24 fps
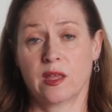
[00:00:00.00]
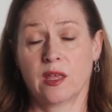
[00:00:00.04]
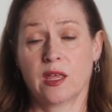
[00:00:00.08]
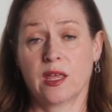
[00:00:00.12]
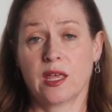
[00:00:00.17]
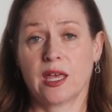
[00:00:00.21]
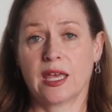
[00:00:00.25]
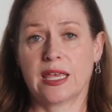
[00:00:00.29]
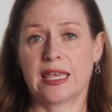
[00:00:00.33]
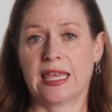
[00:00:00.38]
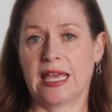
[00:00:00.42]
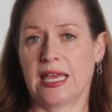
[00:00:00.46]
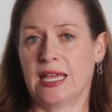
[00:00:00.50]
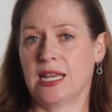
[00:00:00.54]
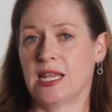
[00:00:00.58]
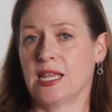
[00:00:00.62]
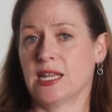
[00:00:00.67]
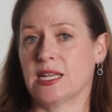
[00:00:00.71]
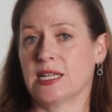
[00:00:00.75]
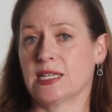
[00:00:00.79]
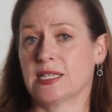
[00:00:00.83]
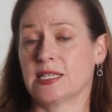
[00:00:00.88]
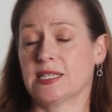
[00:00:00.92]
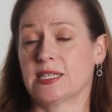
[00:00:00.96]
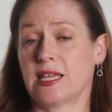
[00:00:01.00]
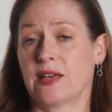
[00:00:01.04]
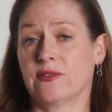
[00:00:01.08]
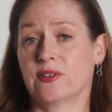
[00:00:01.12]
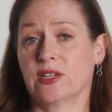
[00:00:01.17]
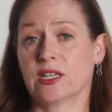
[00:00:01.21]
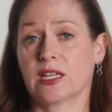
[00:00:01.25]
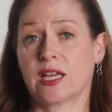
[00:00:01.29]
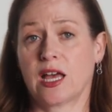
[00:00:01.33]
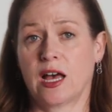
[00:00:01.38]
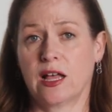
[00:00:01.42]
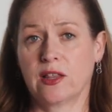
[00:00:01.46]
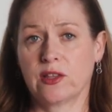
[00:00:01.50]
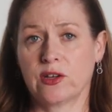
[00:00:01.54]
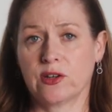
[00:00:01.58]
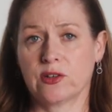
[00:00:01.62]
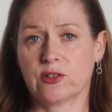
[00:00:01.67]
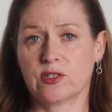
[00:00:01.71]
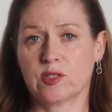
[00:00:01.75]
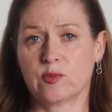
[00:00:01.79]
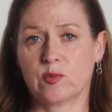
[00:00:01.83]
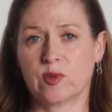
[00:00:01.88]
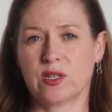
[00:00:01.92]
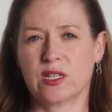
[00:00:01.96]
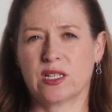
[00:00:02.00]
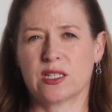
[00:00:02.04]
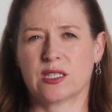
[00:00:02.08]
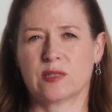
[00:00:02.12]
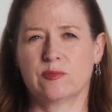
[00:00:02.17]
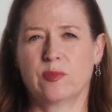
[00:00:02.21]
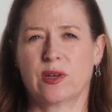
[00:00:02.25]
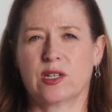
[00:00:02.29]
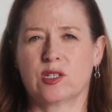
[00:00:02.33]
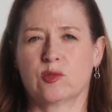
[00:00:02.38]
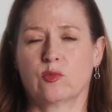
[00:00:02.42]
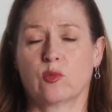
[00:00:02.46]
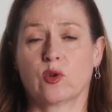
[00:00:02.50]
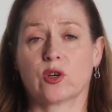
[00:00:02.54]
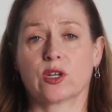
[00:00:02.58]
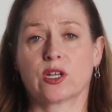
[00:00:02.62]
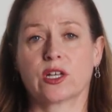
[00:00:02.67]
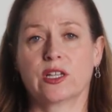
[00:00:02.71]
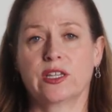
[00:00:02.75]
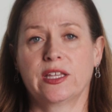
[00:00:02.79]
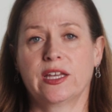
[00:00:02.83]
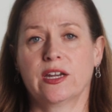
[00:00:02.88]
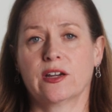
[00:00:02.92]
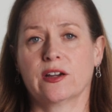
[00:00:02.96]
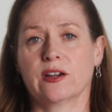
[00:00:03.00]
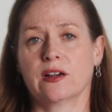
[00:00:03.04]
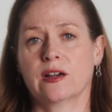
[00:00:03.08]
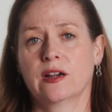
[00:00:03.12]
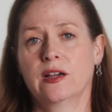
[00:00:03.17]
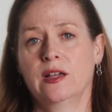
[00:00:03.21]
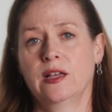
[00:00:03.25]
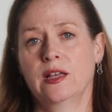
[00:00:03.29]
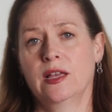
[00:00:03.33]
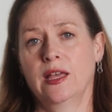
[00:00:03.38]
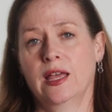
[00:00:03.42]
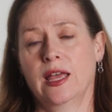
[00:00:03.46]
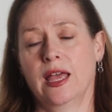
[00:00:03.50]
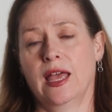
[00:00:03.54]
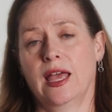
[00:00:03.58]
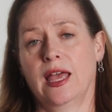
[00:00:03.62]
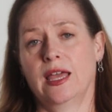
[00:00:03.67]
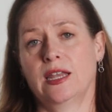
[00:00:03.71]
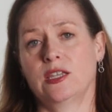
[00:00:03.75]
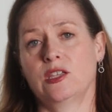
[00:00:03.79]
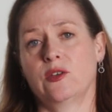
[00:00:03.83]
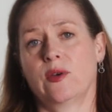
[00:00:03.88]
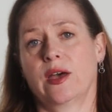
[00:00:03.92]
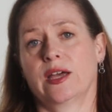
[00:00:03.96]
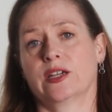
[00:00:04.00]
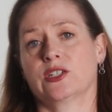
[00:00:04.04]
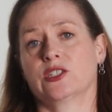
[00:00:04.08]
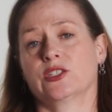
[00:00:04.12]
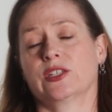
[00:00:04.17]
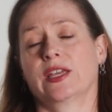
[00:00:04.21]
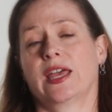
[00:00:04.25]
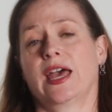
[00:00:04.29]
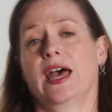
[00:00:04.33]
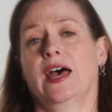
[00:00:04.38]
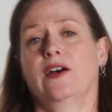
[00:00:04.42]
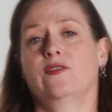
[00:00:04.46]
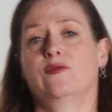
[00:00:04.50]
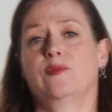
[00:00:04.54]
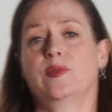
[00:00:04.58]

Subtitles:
Again, it is 7 colors, but it's much more cleaner. And you actually have